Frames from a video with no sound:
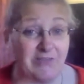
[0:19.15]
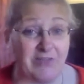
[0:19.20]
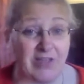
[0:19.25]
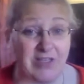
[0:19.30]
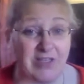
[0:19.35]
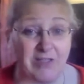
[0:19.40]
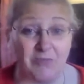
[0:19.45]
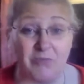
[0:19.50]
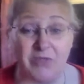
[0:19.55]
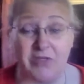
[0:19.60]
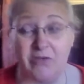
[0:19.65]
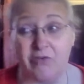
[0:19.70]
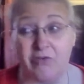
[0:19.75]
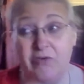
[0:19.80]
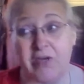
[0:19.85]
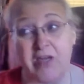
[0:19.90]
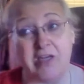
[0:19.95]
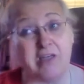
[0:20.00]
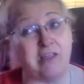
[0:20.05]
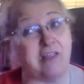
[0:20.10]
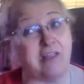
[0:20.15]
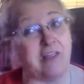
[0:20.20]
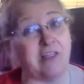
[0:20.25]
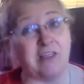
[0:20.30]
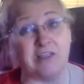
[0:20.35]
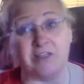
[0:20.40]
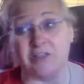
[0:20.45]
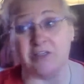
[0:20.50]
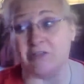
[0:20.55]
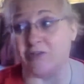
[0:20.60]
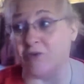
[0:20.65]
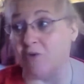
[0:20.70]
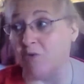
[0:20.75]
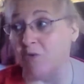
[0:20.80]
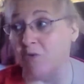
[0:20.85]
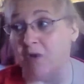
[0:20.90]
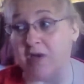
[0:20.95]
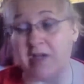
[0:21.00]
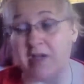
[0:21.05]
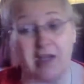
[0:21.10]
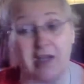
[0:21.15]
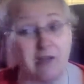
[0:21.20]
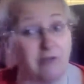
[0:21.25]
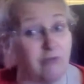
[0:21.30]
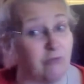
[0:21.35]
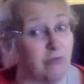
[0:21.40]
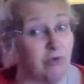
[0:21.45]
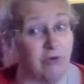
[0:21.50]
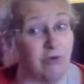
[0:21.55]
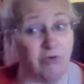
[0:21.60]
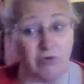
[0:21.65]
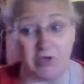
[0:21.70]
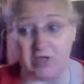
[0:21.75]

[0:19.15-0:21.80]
fact that we don't edit, then just go on down the road.